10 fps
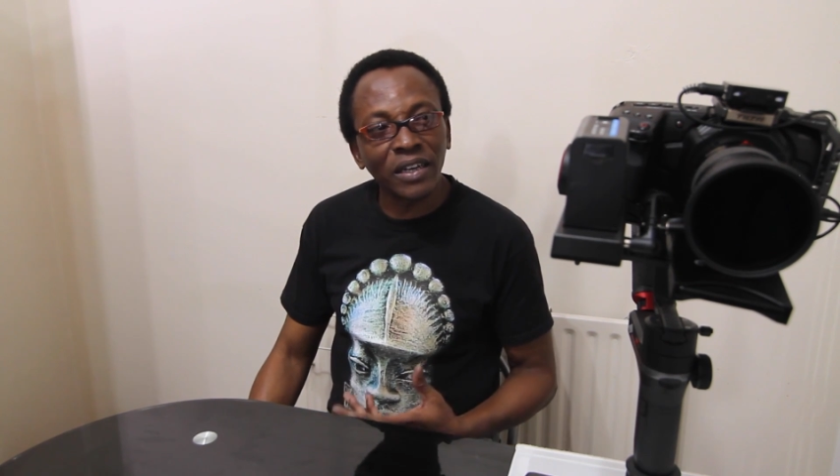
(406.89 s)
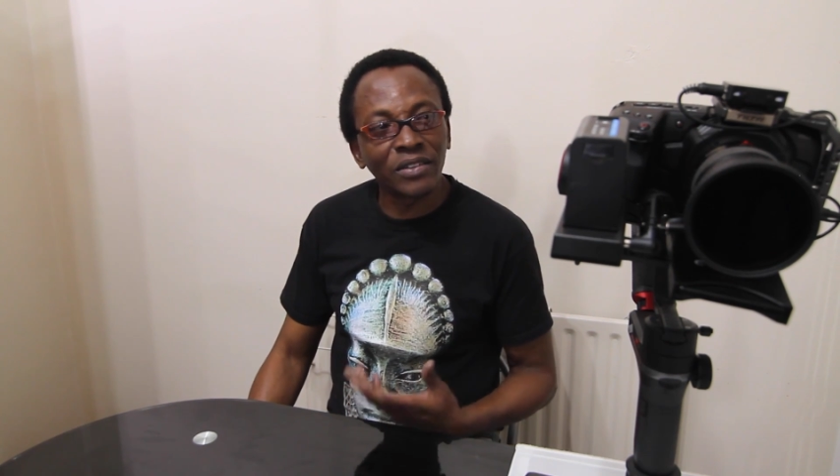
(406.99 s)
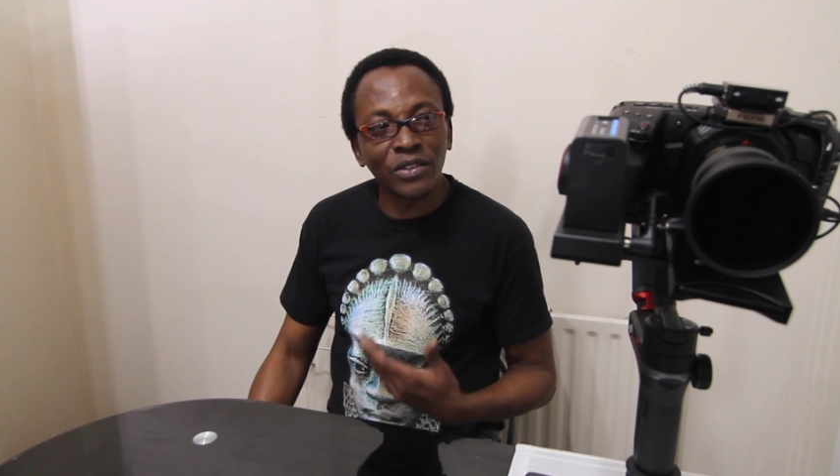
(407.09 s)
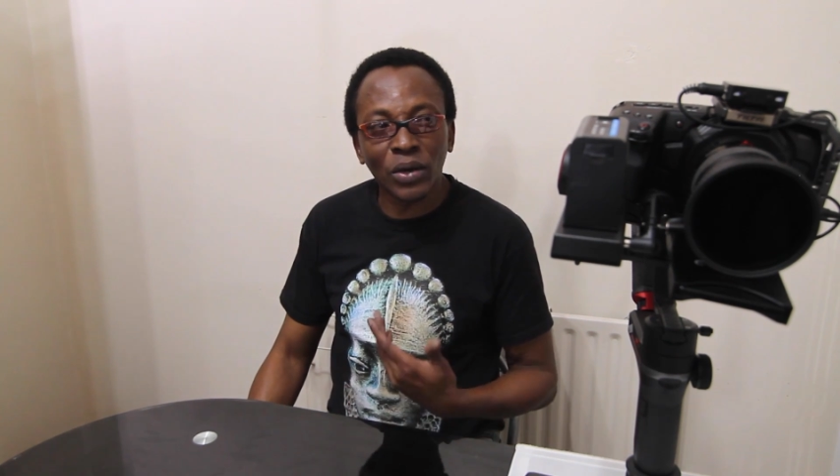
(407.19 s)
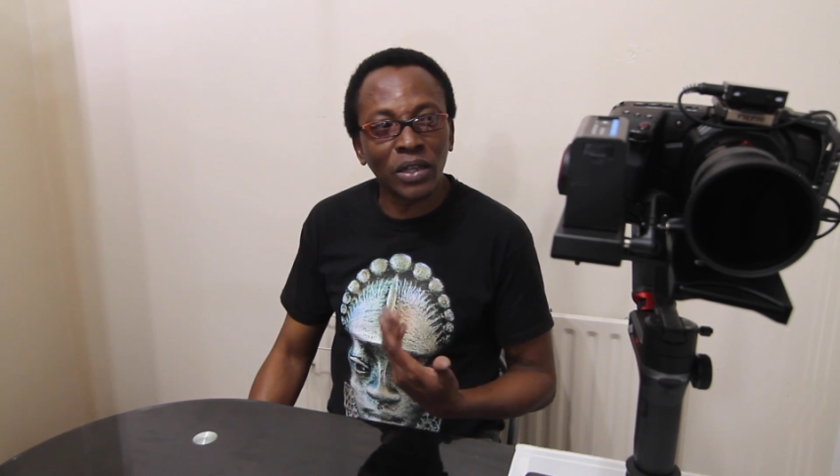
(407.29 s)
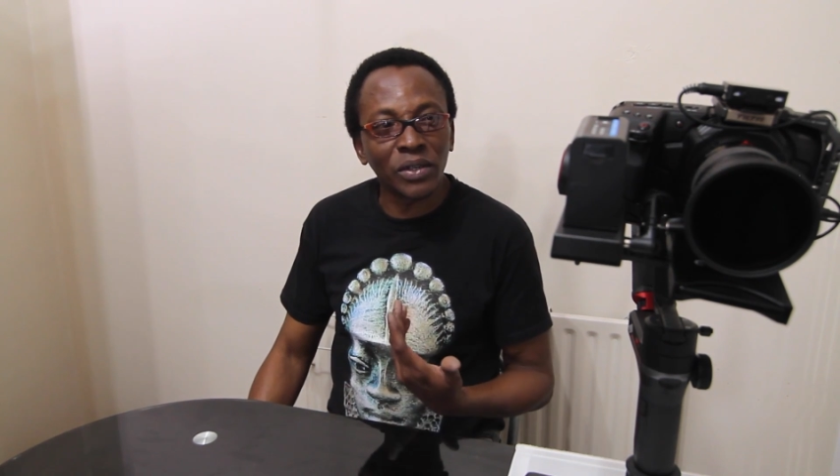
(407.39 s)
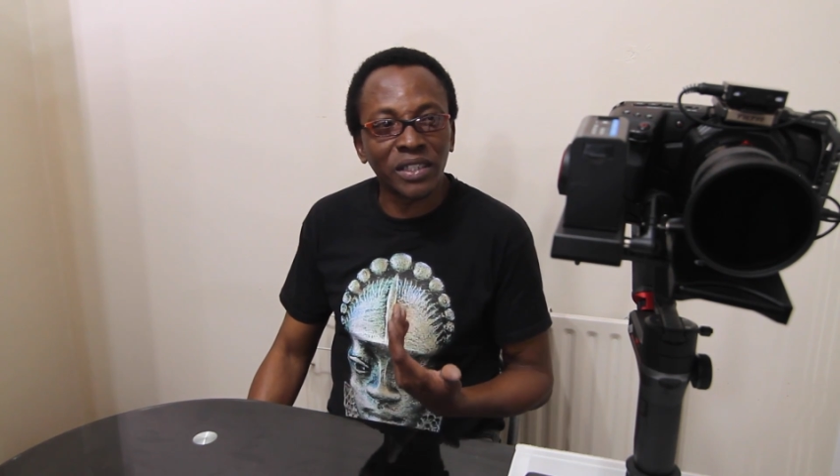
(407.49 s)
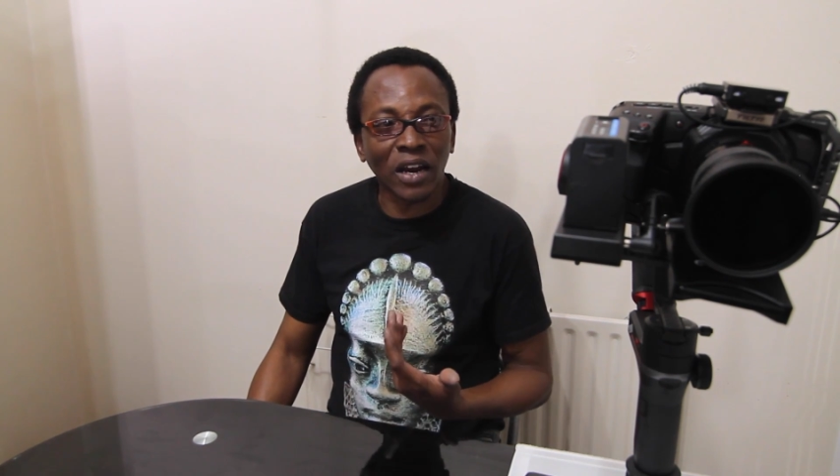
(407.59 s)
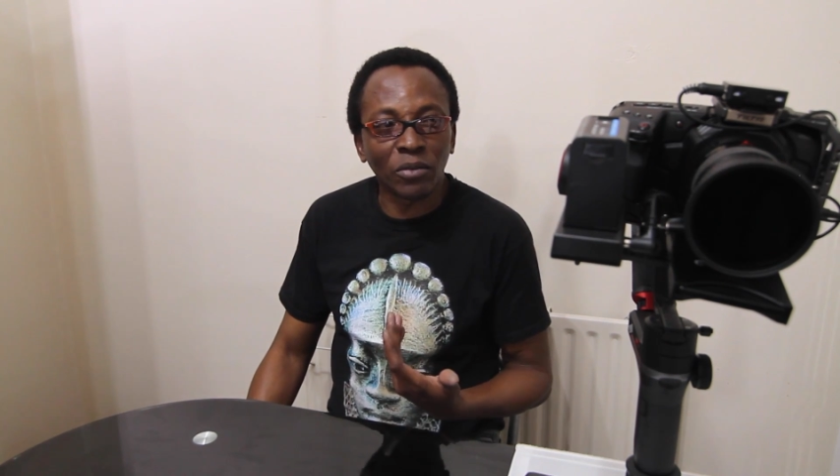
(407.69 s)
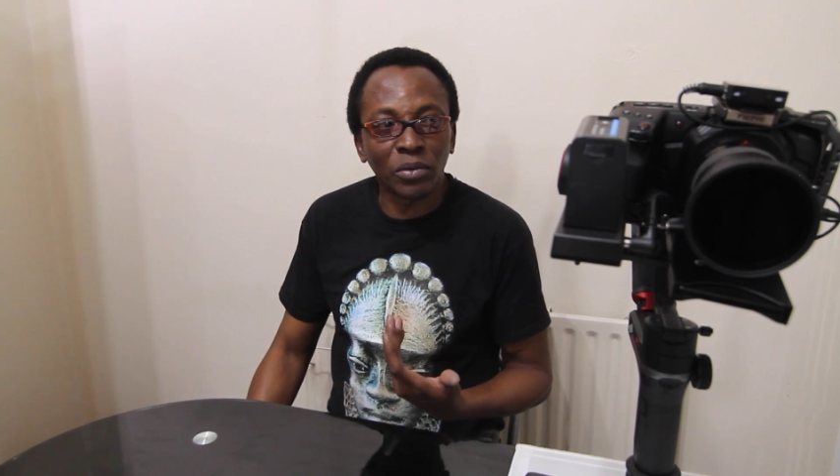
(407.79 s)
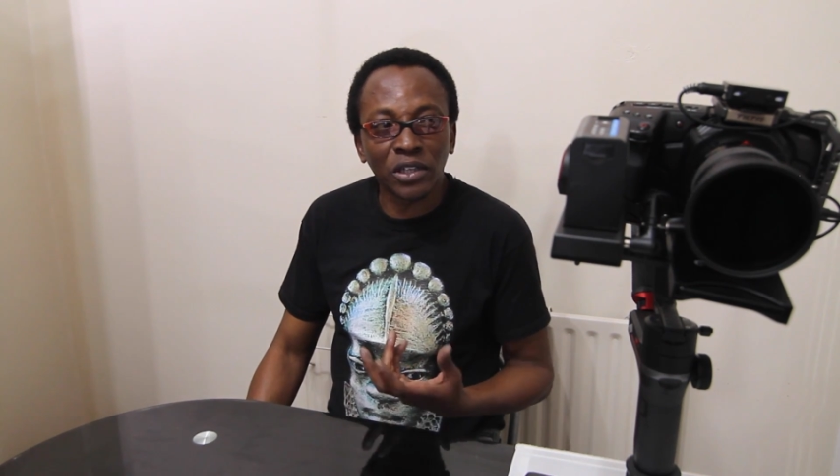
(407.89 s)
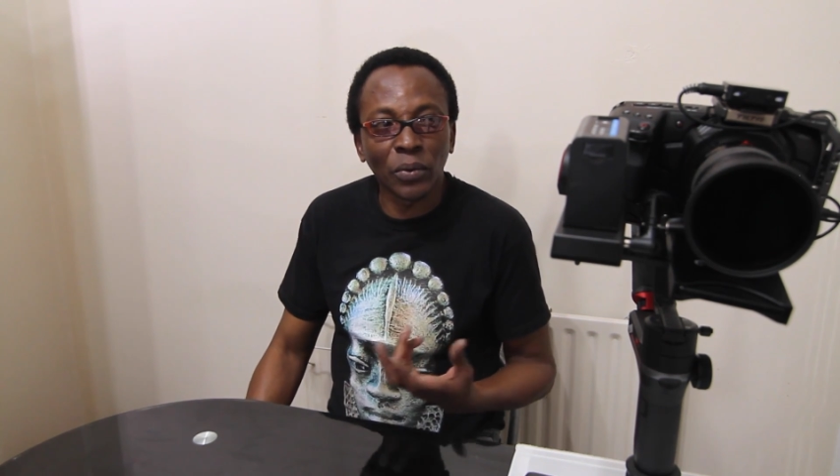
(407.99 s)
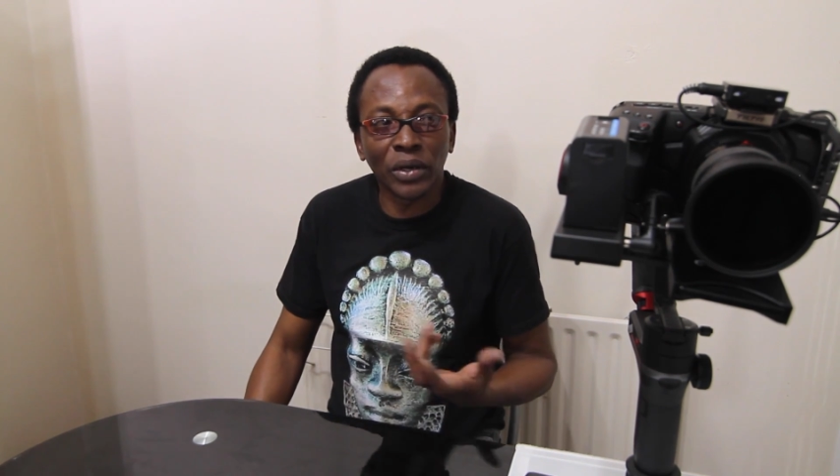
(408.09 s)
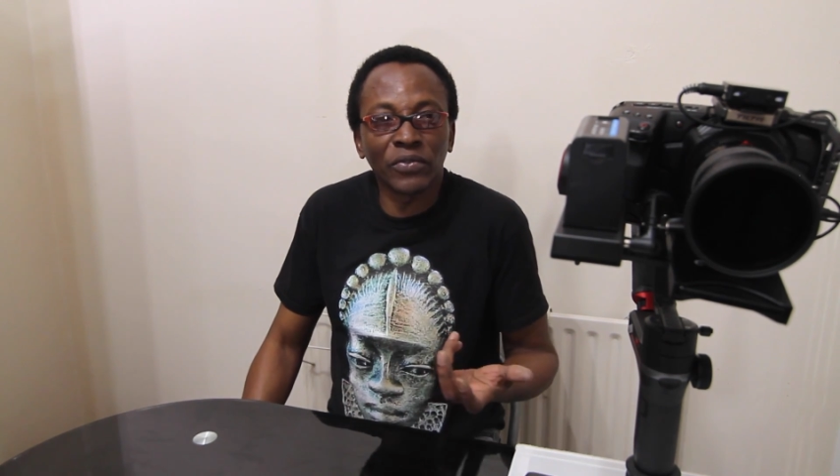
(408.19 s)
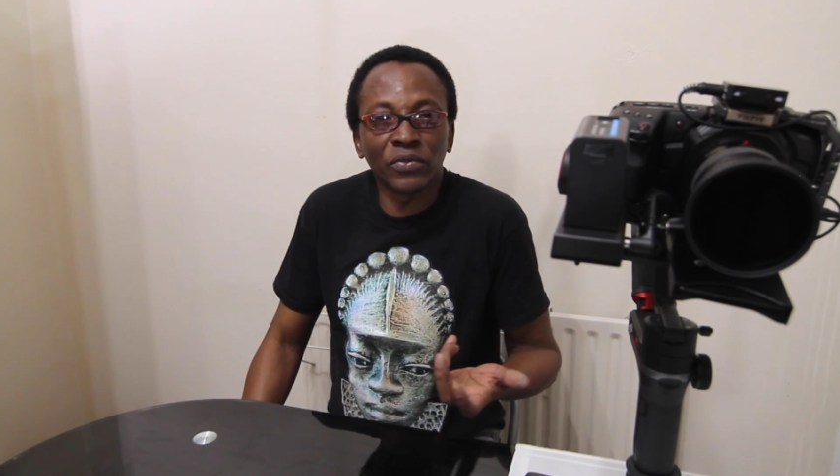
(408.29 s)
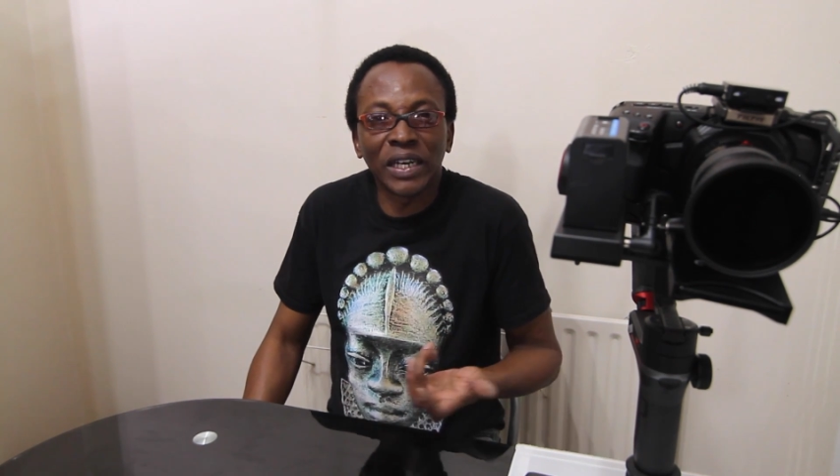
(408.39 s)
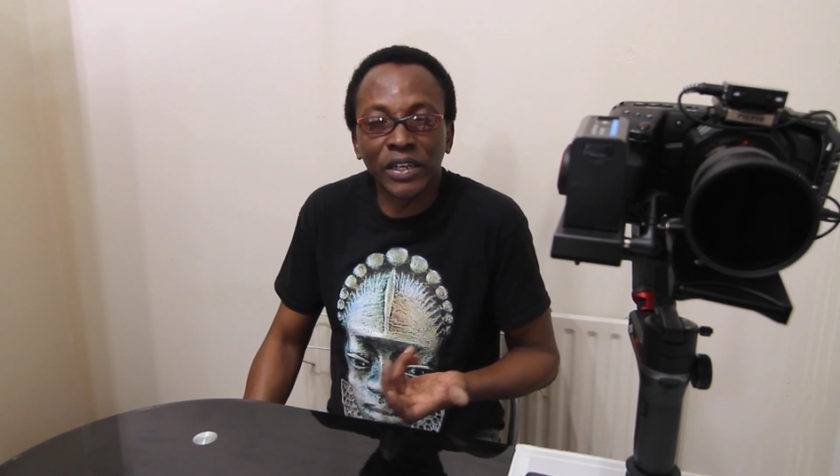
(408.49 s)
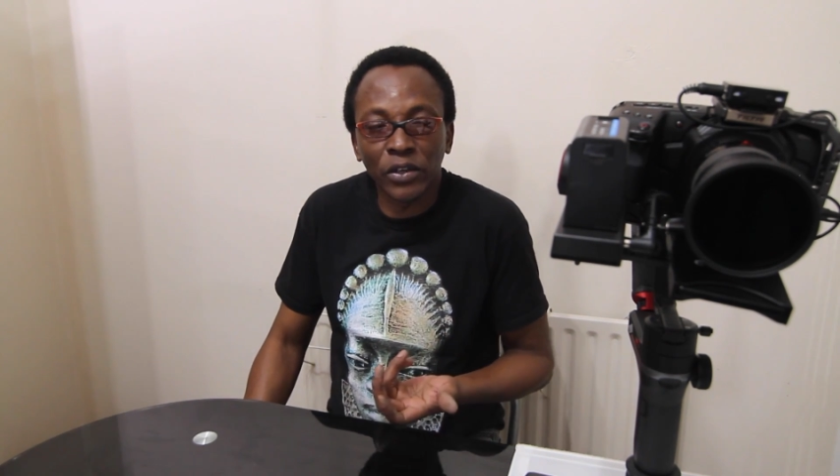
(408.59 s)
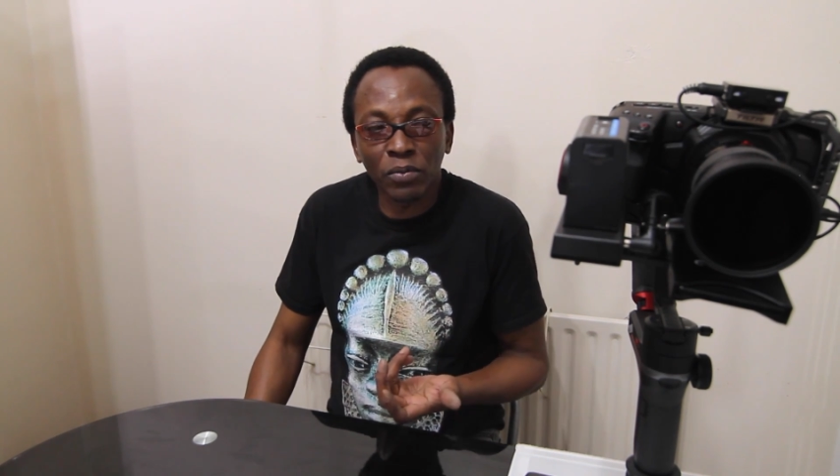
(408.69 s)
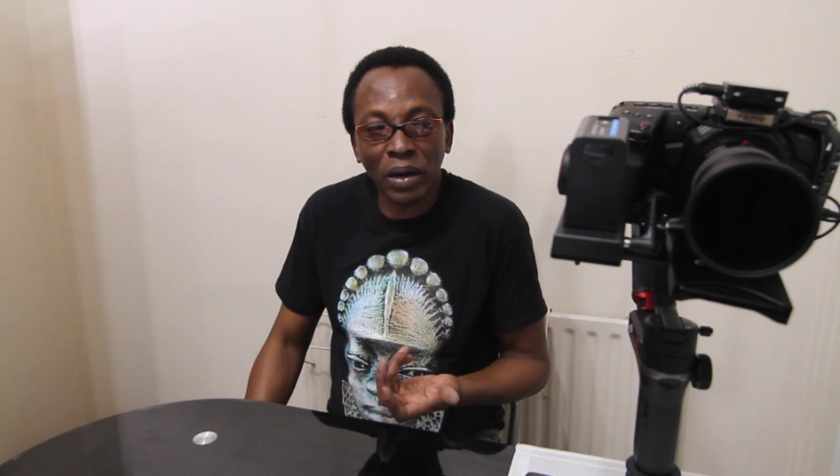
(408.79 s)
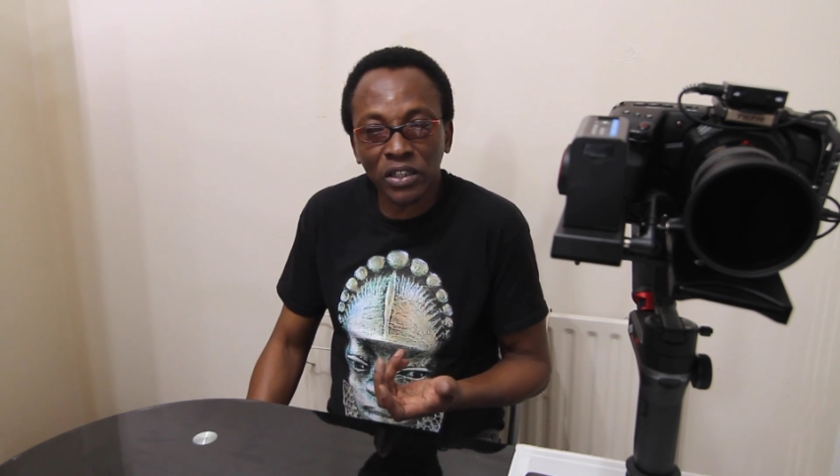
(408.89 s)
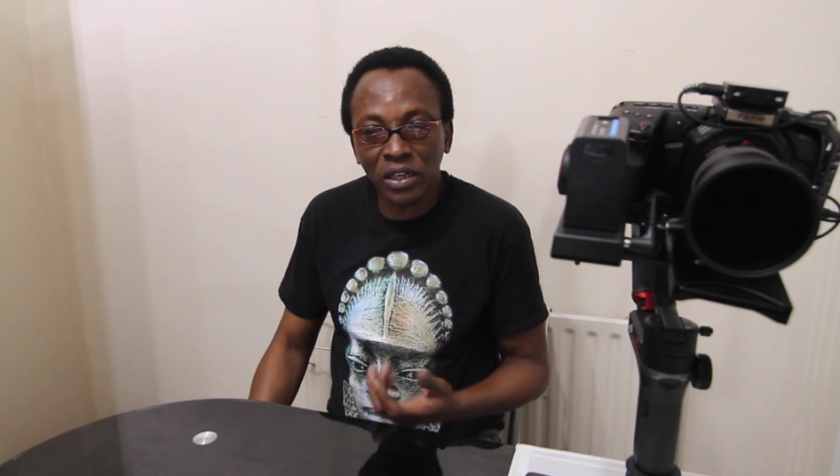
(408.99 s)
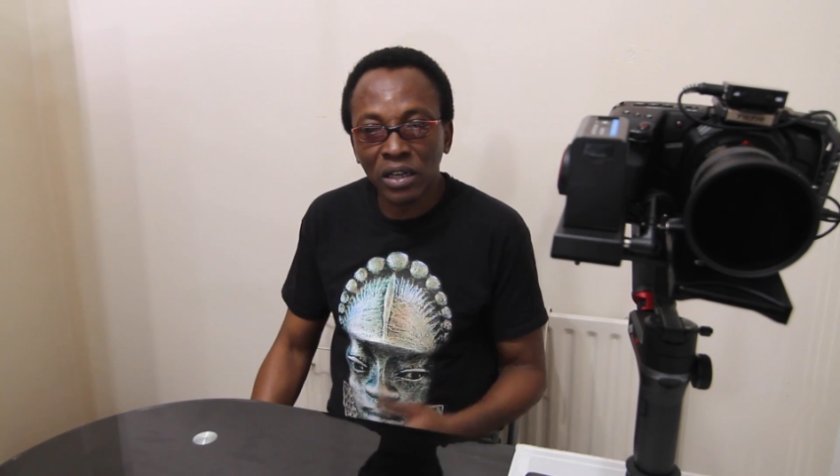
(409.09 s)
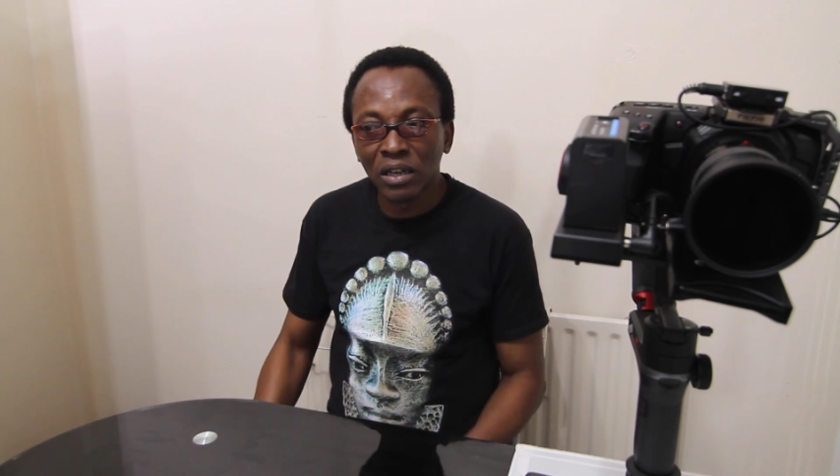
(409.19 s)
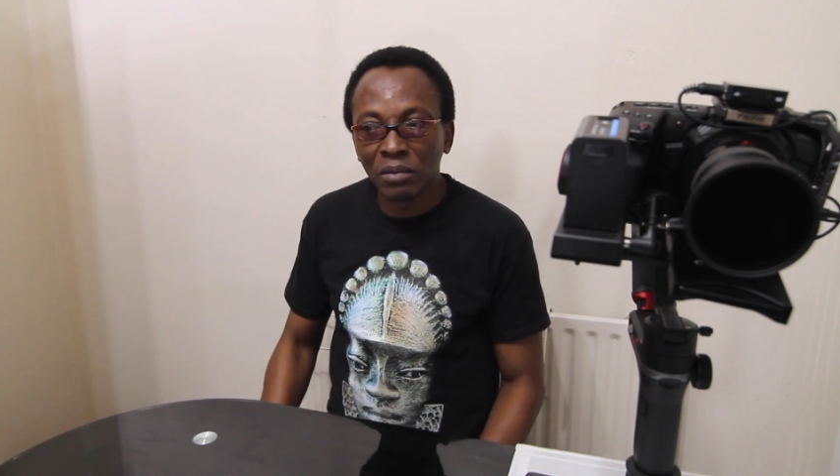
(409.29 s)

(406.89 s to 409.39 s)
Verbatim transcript: because the weather was terrible, so we didn't really do much.